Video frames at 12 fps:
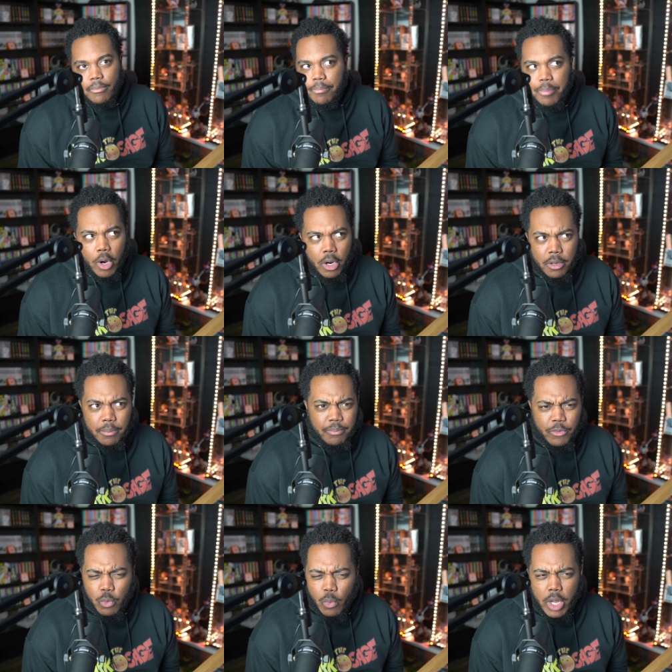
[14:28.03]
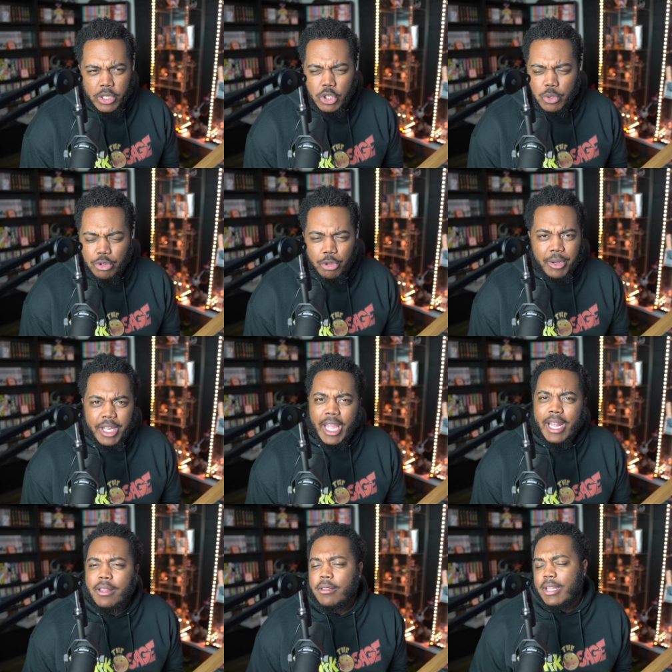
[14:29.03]
part one, two, three,
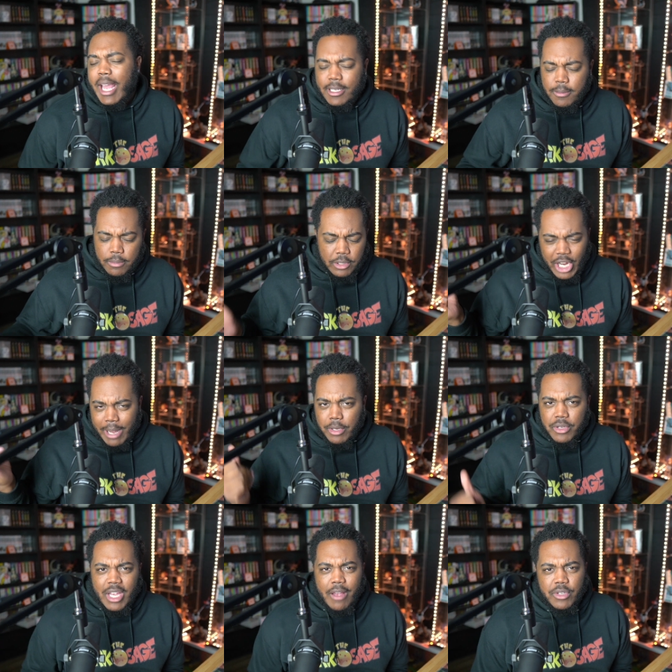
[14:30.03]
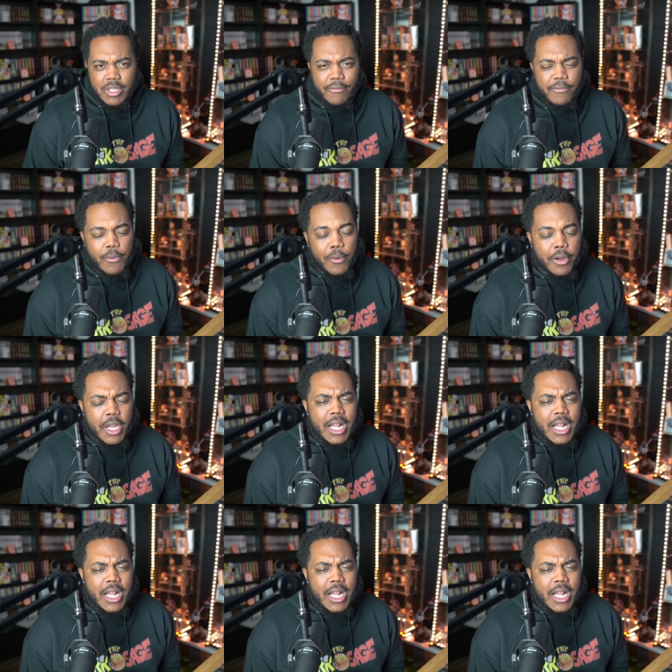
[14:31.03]
and next chapter is obviously four.